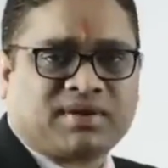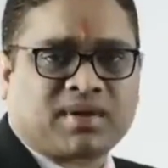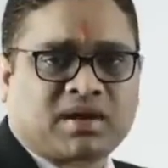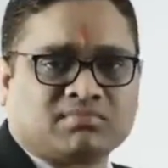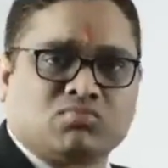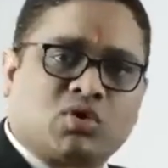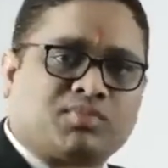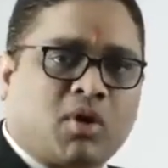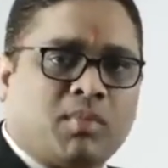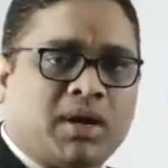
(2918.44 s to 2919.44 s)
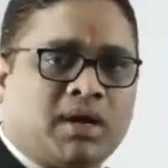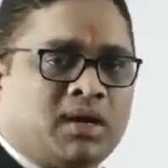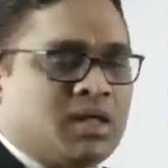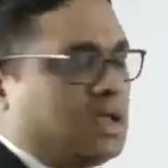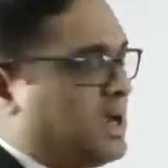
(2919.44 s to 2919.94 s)
will become more prominent,
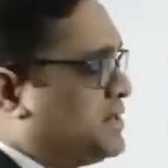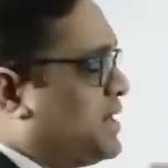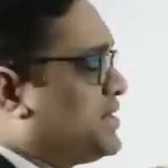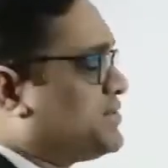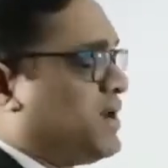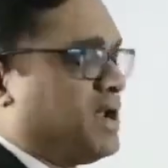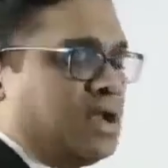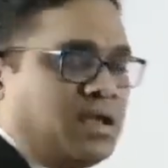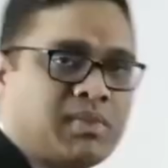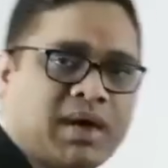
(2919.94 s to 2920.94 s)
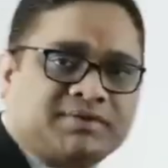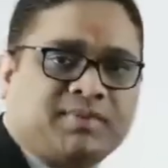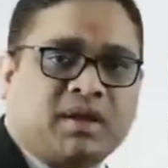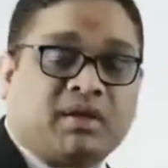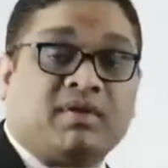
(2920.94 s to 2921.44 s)
and that is why name has
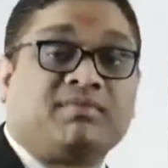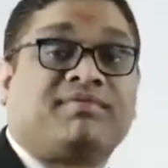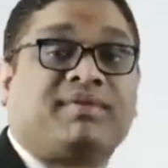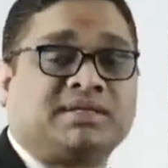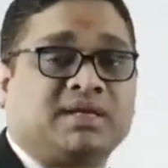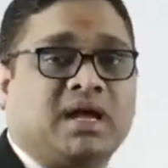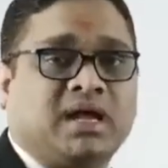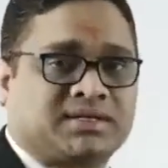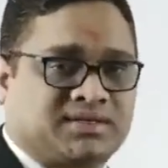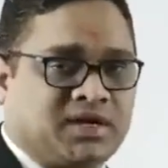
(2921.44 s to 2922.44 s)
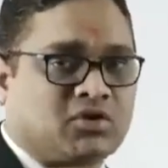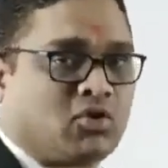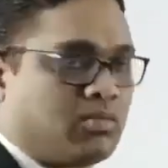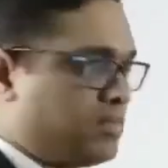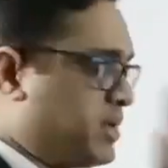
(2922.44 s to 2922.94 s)
been given Fragile X
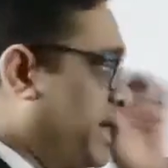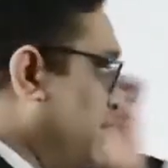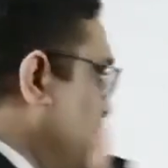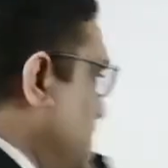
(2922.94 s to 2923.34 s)
syndrome, right?